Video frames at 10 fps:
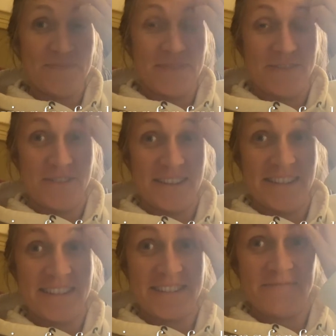My
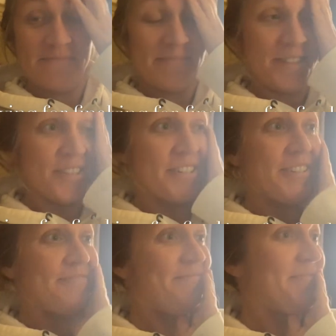friends,
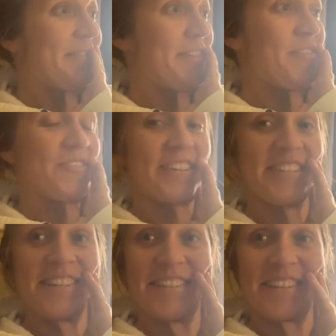plural. I'm hoping my
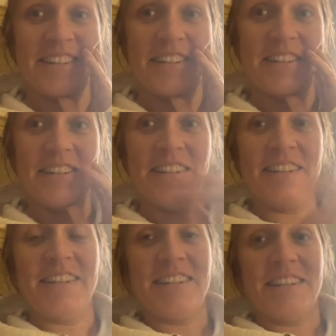son doesn't get it.
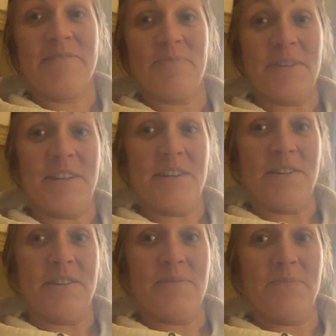But
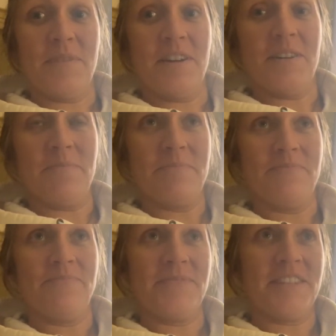it
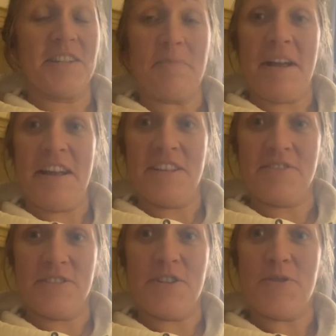kicked my ass
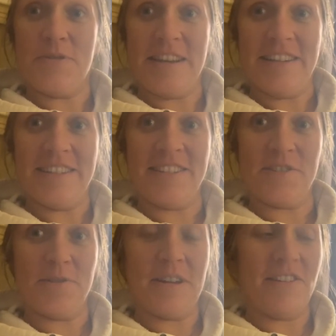for 2 days.
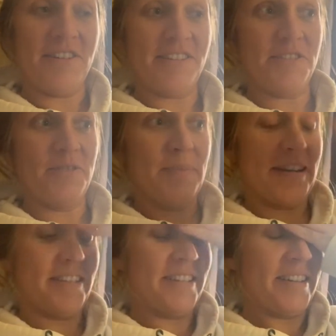So I lost 2 of
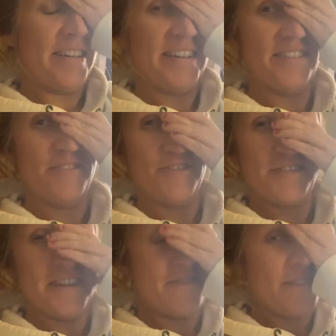my study days. So
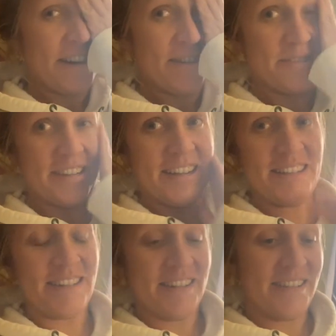Thursday and Friday, I was not
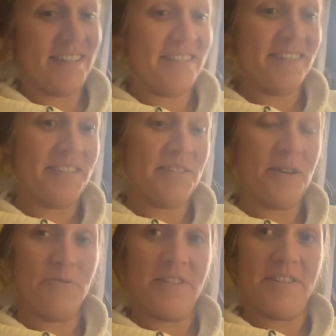studying.
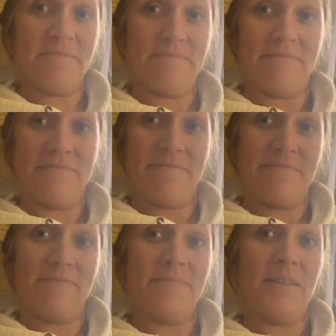I was
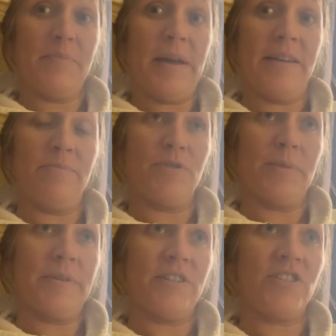in bed
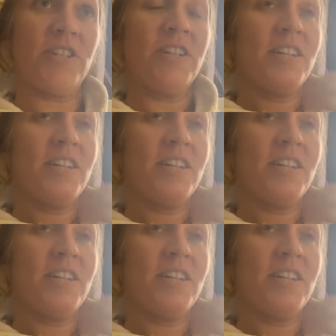pretty much.